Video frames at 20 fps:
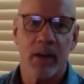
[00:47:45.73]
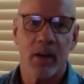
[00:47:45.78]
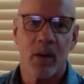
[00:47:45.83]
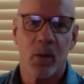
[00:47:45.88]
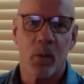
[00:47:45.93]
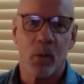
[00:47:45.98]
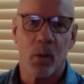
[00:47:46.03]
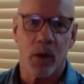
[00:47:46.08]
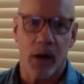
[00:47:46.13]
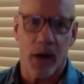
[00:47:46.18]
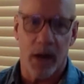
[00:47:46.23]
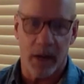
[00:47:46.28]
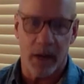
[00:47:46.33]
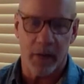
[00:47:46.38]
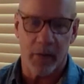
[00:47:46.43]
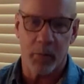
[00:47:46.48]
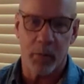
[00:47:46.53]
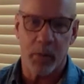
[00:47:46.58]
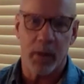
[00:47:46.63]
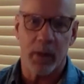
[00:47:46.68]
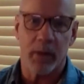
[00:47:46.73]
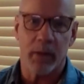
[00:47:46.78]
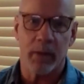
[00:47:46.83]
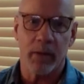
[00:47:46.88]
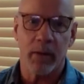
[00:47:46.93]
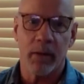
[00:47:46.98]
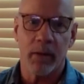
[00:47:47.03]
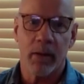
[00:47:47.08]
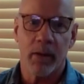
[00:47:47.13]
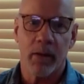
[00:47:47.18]
Would I have
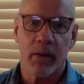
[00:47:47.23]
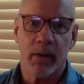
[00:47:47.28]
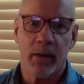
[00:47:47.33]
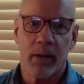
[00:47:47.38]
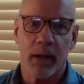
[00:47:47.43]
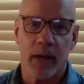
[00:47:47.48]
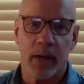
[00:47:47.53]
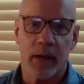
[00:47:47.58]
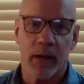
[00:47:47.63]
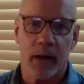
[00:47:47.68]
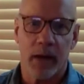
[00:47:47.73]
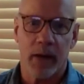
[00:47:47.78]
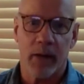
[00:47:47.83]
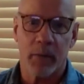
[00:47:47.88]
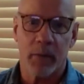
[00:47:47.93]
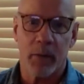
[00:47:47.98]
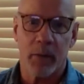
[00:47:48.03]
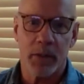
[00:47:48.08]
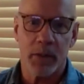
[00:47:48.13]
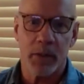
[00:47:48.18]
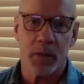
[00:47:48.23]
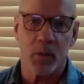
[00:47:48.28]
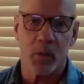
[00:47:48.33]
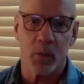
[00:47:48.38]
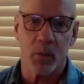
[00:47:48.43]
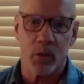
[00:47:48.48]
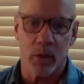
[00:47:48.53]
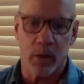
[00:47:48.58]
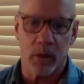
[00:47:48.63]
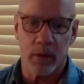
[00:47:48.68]
been that kind of person?
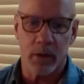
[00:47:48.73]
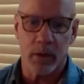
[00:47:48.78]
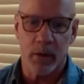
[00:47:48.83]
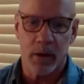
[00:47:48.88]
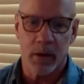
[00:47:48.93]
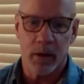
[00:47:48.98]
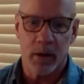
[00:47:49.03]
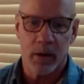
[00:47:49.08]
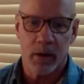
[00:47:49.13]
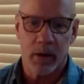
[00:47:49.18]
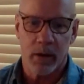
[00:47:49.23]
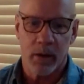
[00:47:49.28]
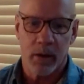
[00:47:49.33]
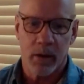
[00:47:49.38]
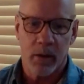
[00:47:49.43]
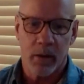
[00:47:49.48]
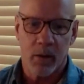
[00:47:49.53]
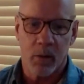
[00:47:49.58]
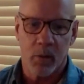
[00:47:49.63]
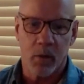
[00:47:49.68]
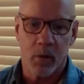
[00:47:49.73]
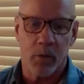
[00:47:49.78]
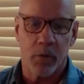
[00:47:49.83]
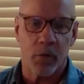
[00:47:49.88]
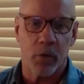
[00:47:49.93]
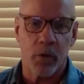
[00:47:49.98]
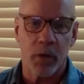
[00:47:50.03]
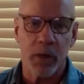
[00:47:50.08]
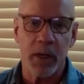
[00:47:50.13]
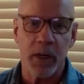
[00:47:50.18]
Would
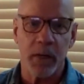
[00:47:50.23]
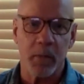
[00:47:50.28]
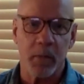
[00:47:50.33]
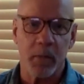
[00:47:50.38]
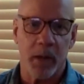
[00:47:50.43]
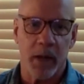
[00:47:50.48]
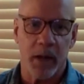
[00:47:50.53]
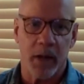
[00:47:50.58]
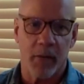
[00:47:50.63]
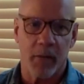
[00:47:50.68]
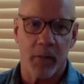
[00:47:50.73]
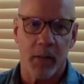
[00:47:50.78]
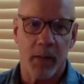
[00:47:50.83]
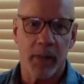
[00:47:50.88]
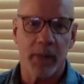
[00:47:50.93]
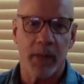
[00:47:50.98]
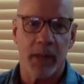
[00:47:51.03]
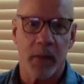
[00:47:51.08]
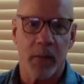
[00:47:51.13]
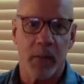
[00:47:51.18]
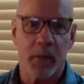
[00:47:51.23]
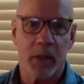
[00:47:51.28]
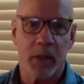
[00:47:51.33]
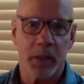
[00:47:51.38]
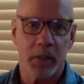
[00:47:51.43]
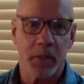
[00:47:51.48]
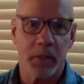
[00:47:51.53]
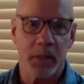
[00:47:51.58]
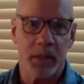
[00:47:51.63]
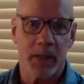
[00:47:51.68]
freedom have meant that
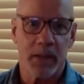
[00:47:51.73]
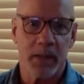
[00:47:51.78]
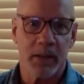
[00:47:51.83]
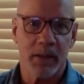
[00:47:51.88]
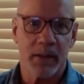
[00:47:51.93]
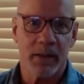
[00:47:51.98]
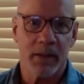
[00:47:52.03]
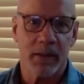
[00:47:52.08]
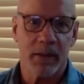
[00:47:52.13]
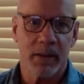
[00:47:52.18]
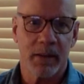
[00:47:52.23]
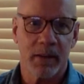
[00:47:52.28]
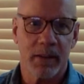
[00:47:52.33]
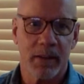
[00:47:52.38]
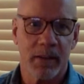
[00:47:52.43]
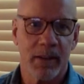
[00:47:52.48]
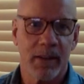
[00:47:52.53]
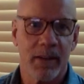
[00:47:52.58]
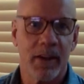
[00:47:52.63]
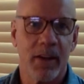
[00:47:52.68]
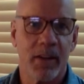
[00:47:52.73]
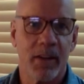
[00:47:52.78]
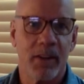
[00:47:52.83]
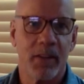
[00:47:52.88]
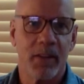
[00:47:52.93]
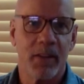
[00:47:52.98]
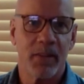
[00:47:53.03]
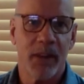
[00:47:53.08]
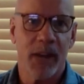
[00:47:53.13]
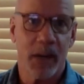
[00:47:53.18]
much to me?
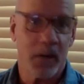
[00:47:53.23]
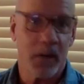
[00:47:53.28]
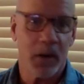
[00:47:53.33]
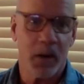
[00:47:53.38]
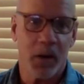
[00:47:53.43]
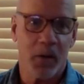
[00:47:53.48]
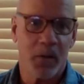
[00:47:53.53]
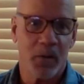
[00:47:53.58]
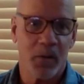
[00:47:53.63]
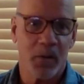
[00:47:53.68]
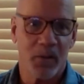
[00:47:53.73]
I don't know.